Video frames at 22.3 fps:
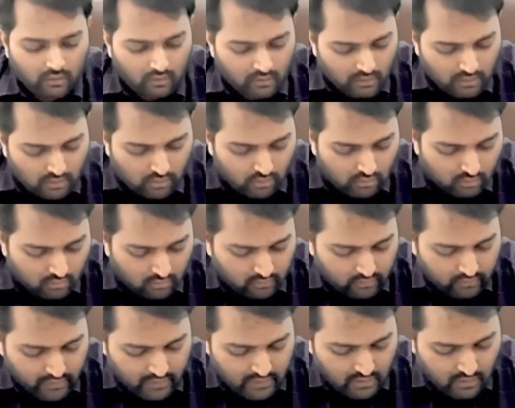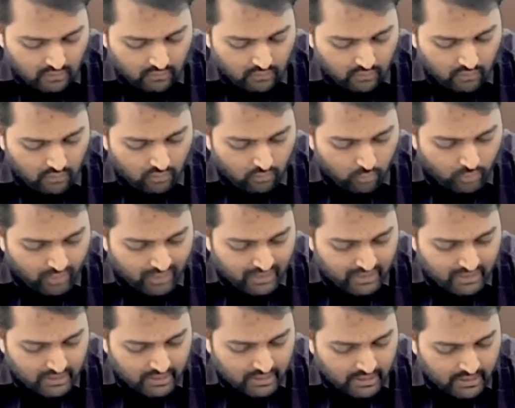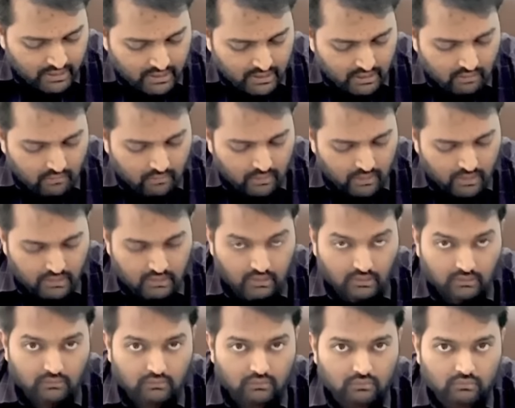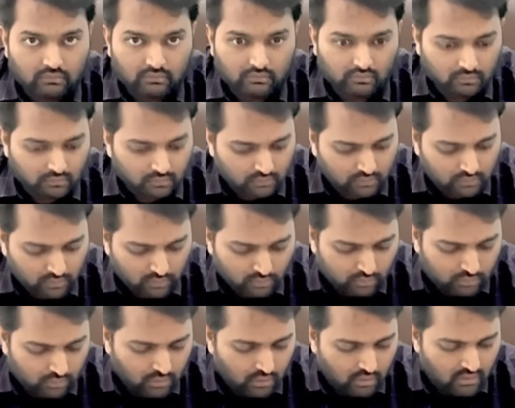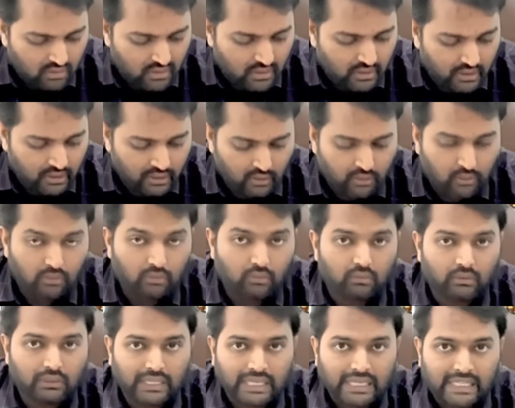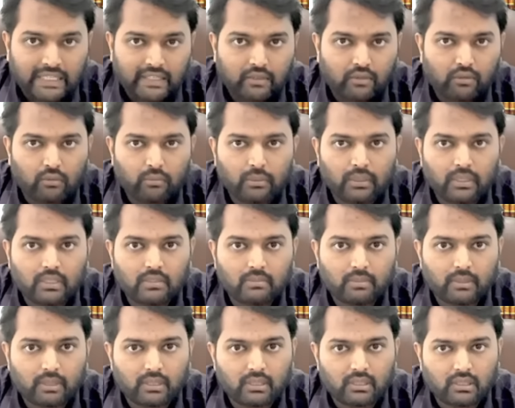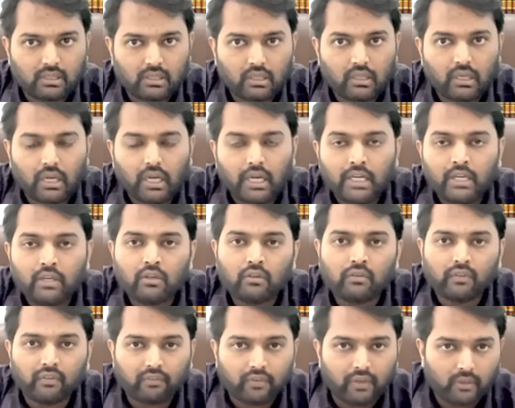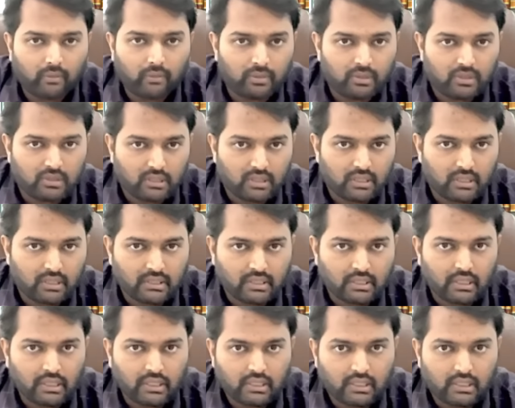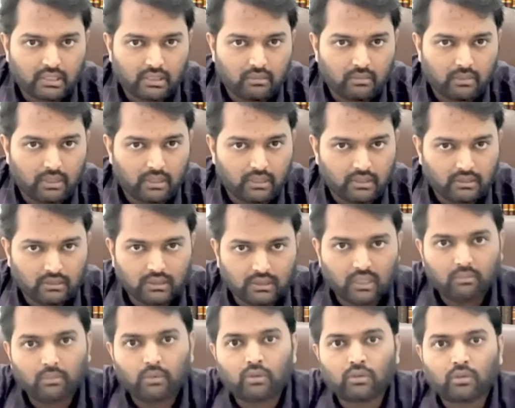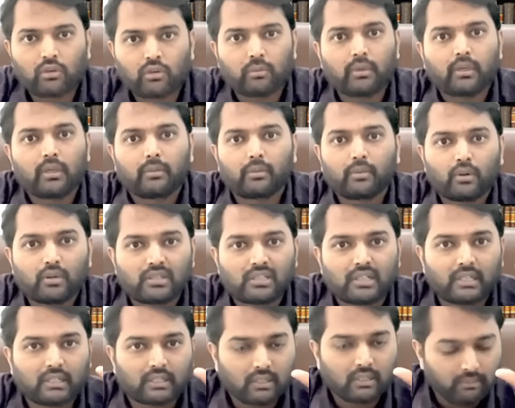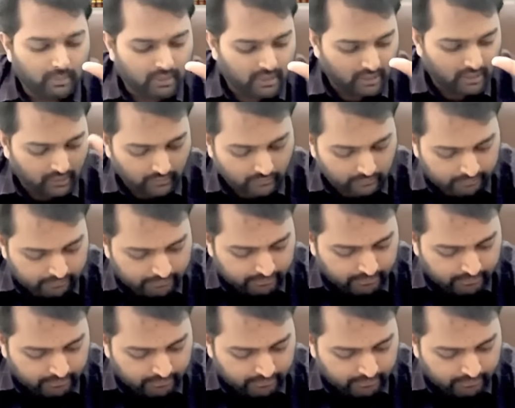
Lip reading: So, first of all, what is the initial margin? 2000 into 90 rupees per share into 50% is the initial margin, the amount to be deposited at the beginning.